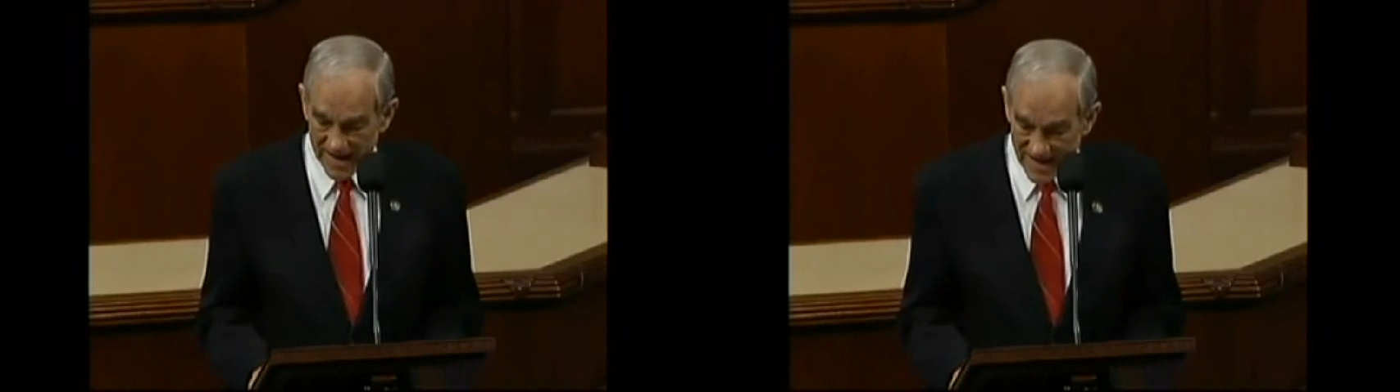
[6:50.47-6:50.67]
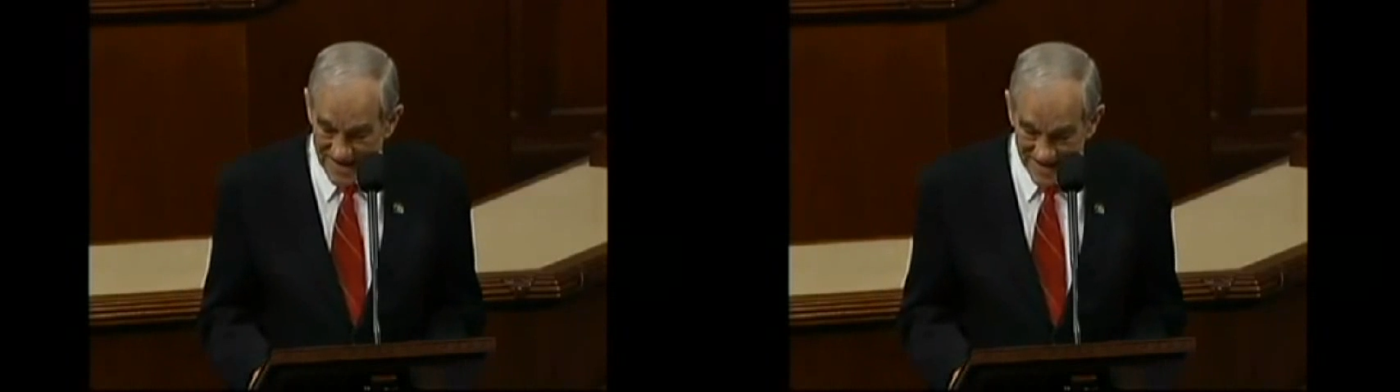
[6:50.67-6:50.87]

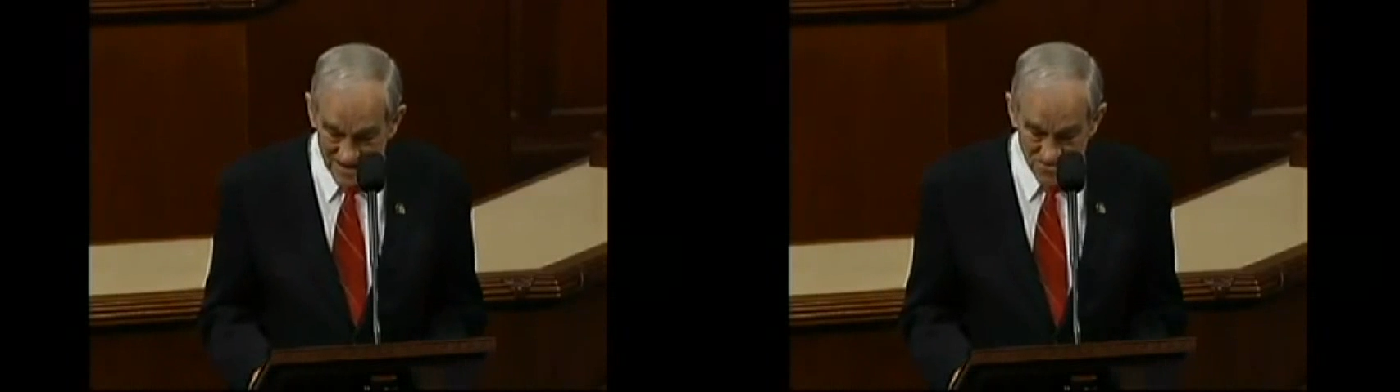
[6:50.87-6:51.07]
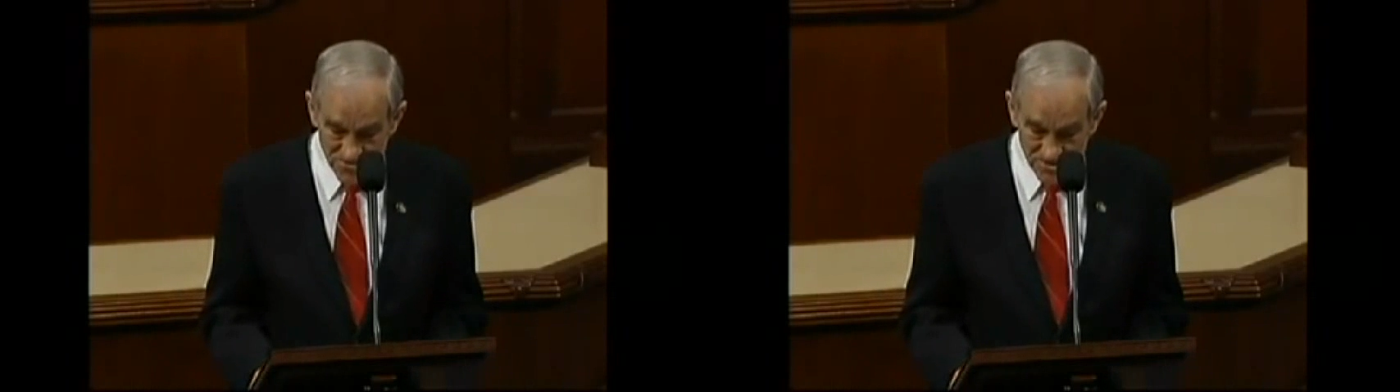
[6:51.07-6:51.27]

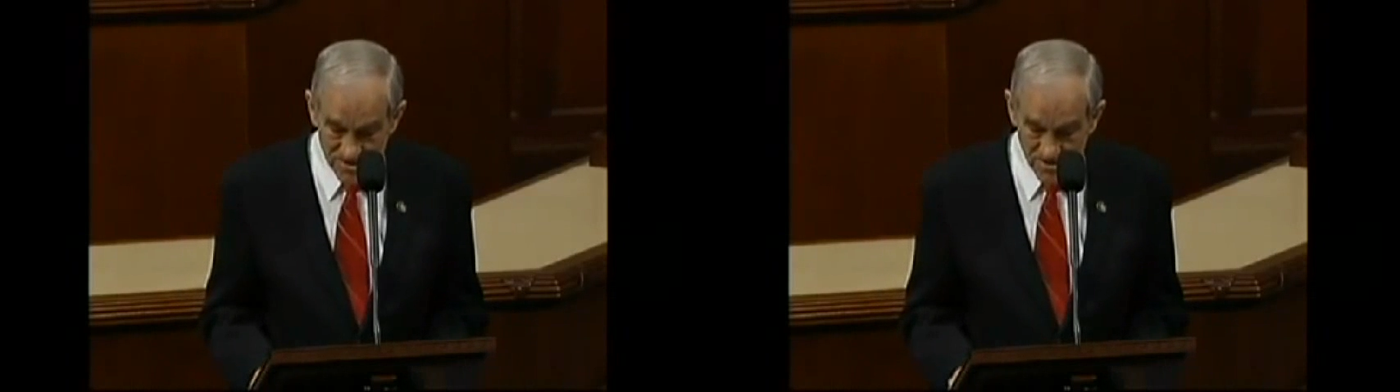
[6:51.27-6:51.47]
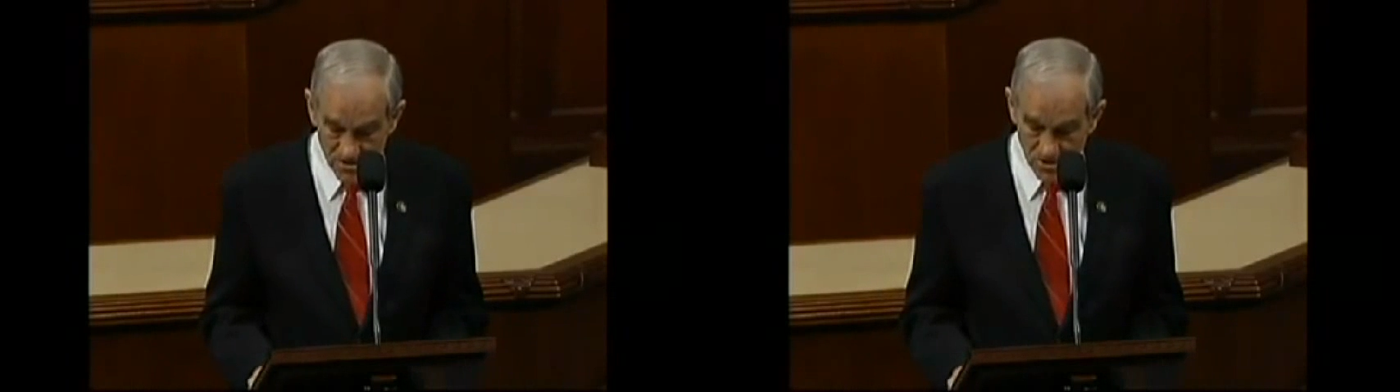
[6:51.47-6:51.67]
800
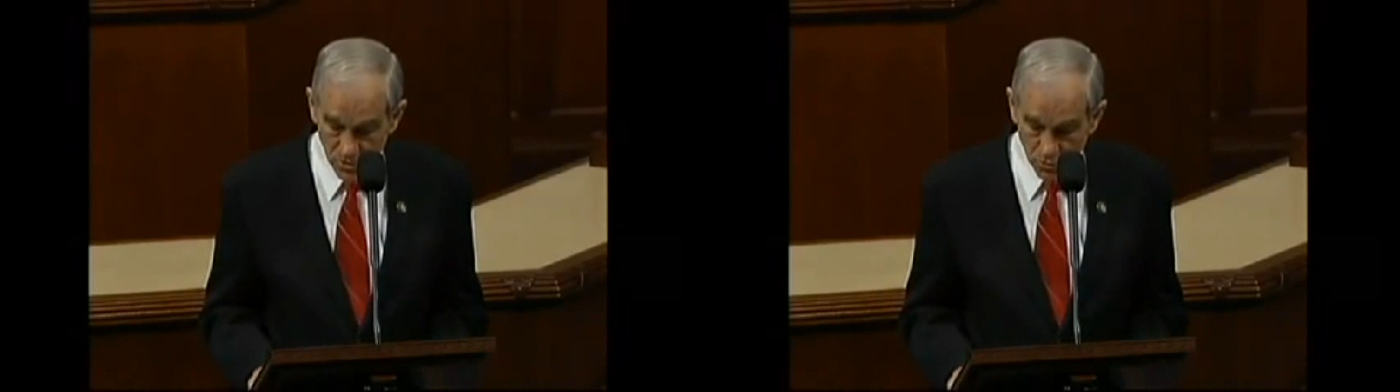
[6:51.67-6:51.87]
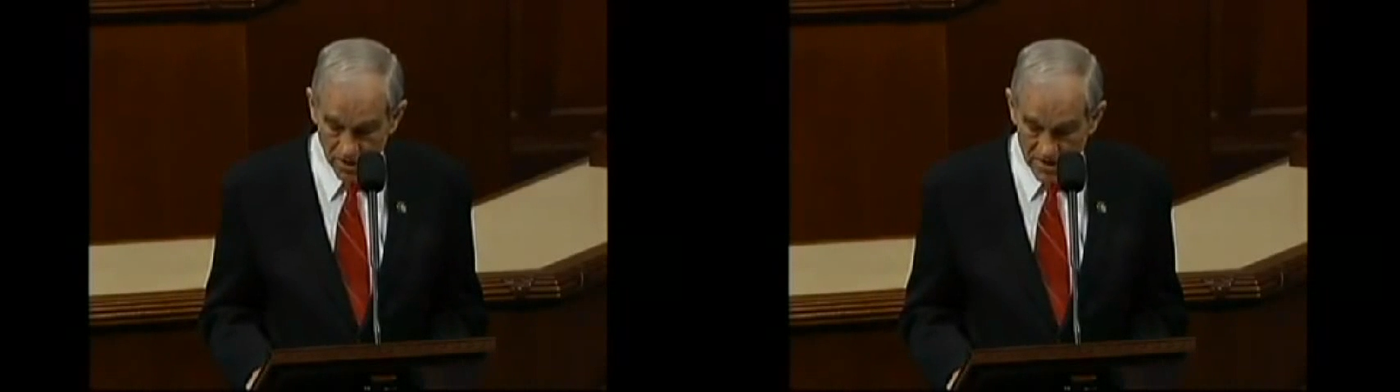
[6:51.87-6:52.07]
years,
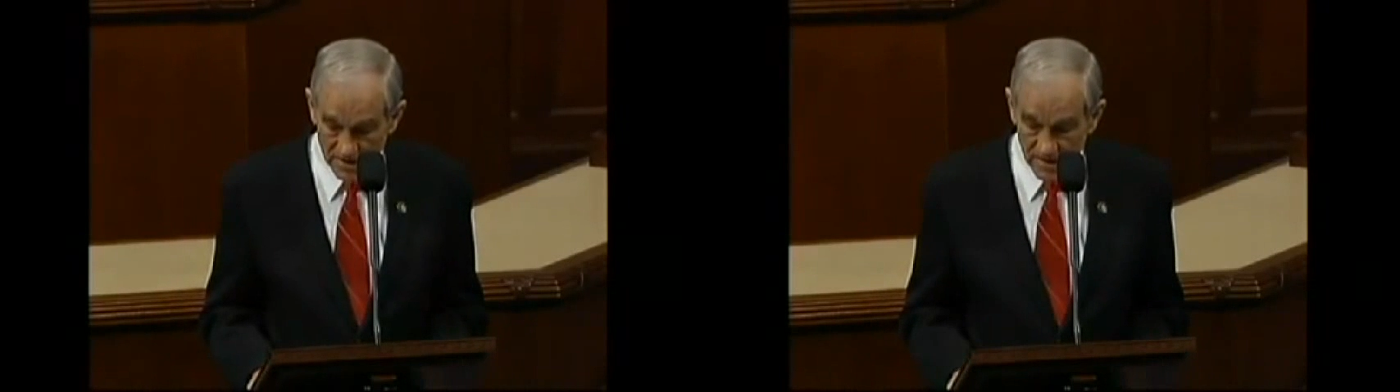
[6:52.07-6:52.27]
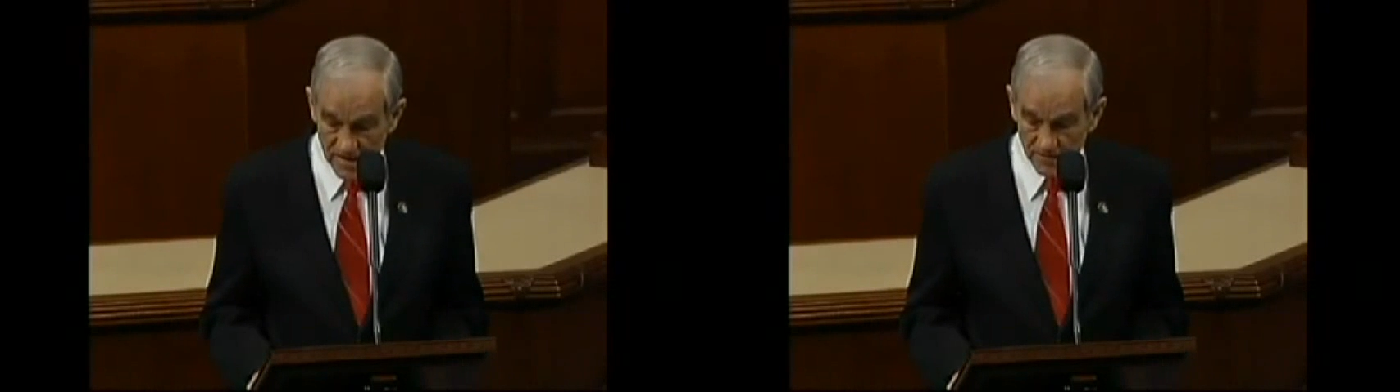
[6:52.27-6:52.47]
greatly